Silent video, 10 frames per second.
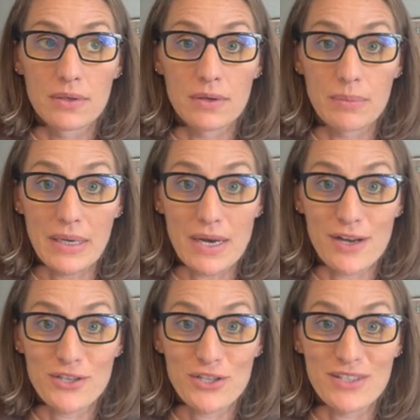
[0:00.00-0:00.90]
Oh my
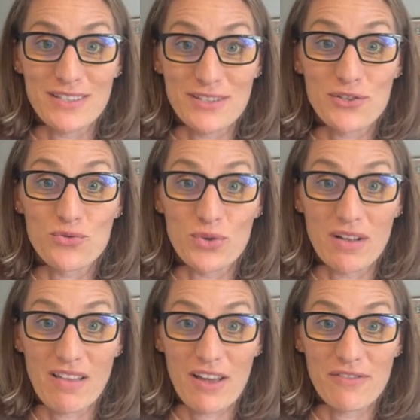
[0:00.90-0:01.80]
gosh, this is
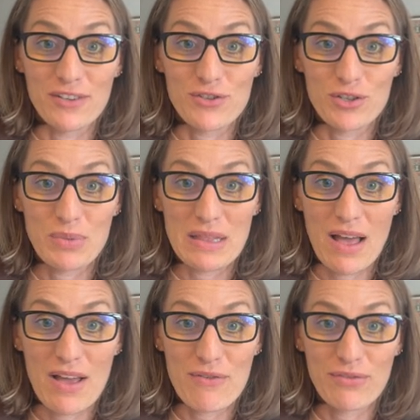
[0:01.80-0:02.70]
real life. It should be
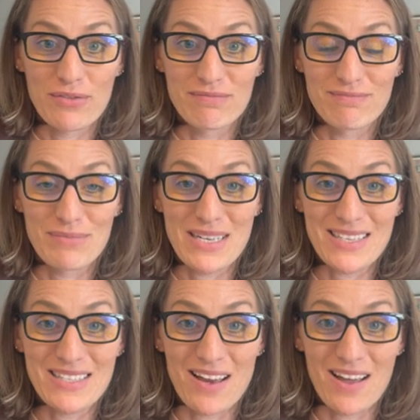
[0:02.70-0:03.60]
live, but
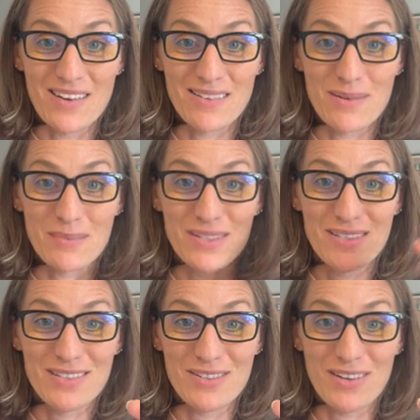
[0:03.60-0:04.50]
it's not. And I'm
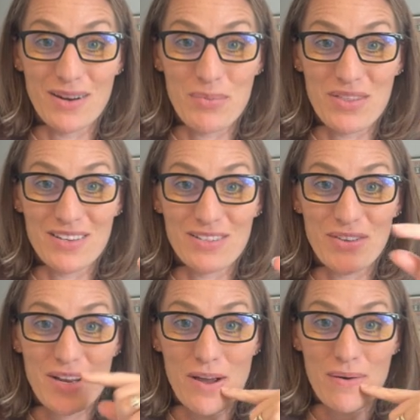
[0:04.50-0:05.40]
still gonna put this
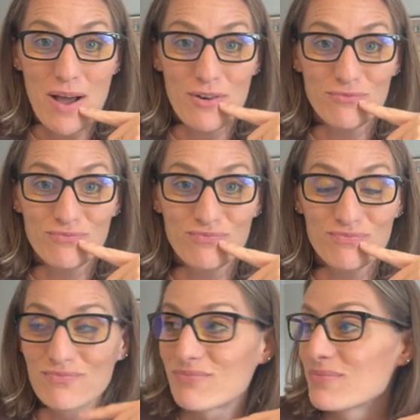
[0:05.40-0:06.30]
video out. Is
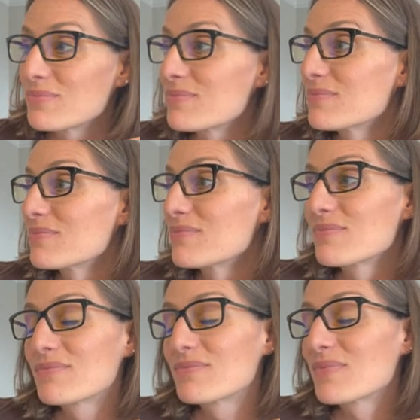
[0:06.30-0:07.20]
this it?
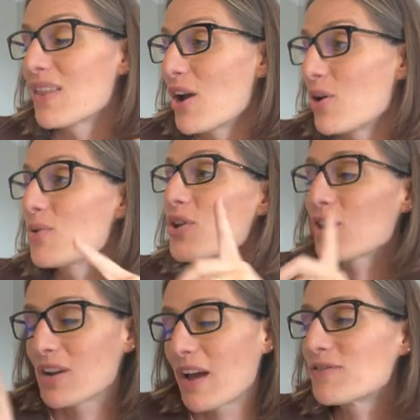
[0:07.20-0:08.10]
No, you're
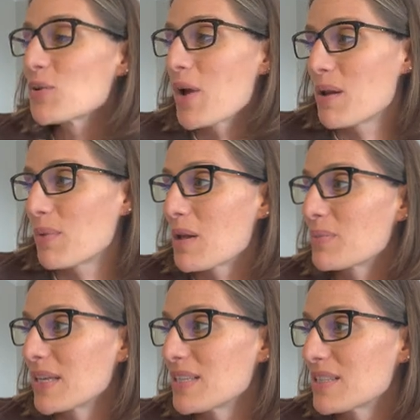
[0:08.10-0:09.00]
gonna have to wait a minute,
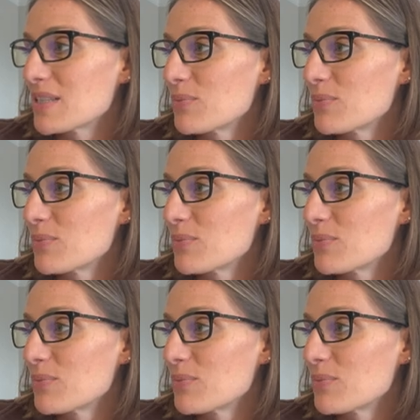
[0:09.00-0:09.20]
please.